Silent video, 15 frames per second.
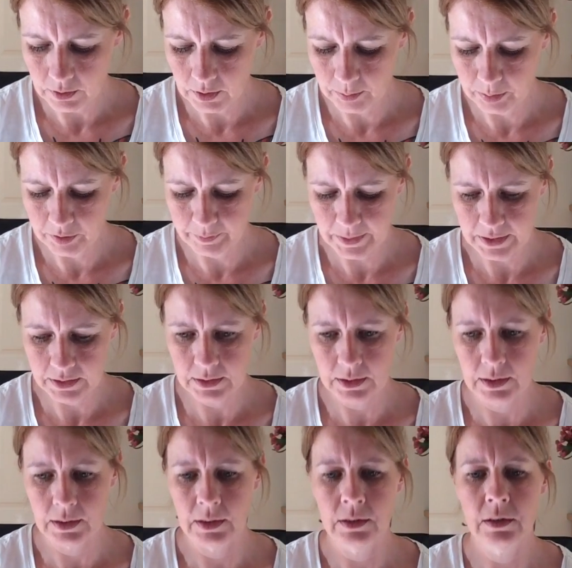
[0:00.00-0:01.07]
a couple of
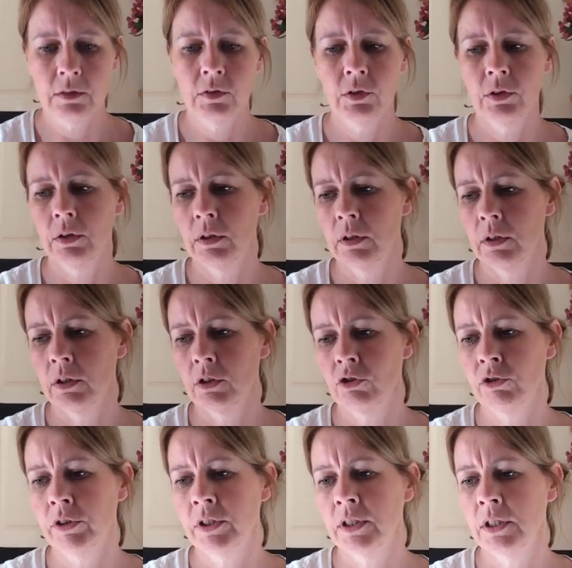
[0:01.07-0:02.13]
magazines. Got the
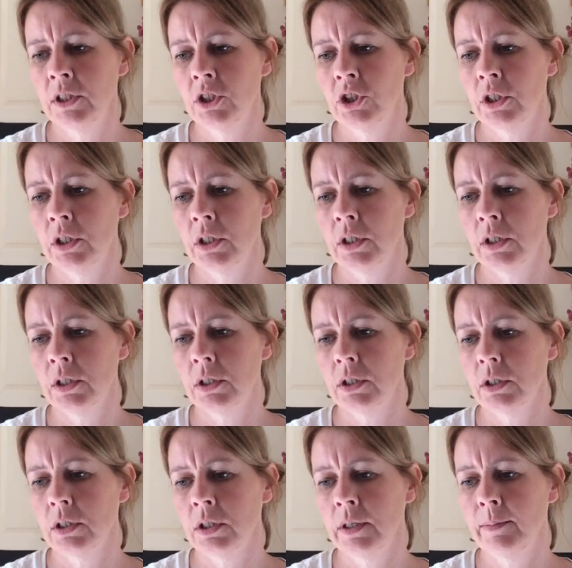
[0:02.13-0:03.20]
Cross Stitcher
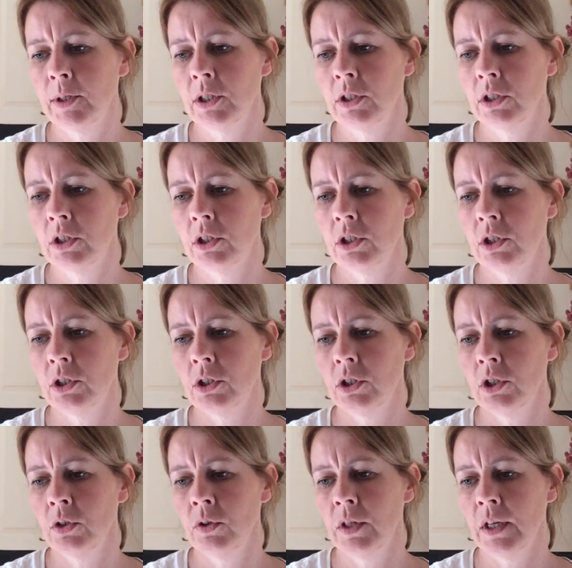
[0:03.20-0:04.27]
Summer
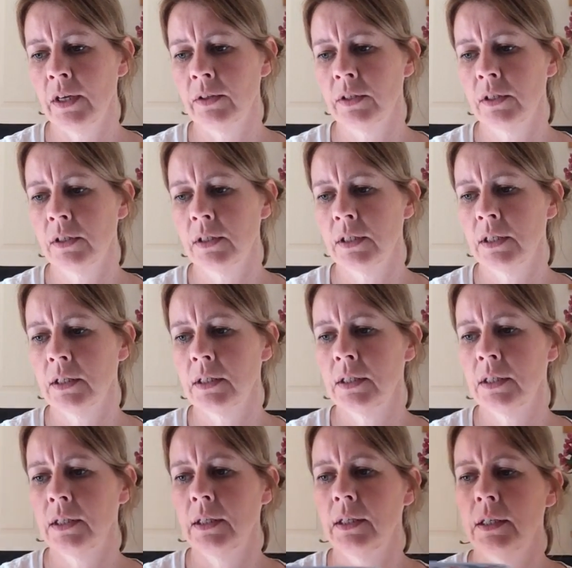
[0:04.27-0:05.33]

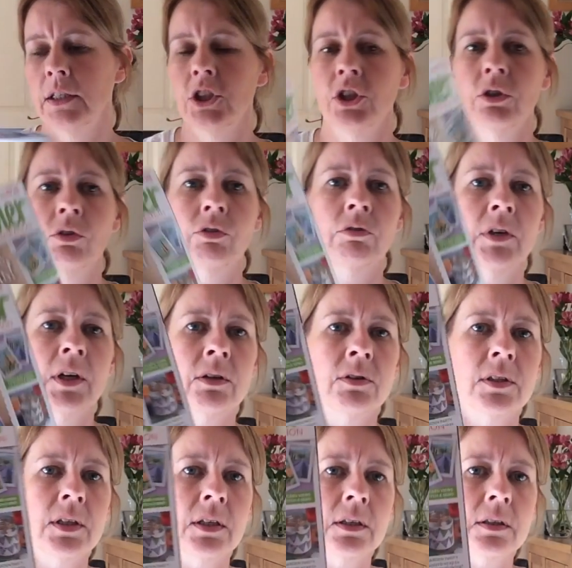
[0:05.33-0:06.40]
2016 issue
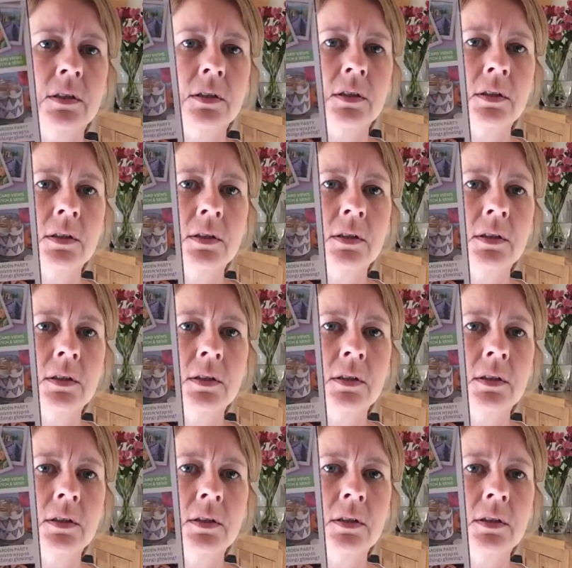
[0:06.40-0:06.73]
306.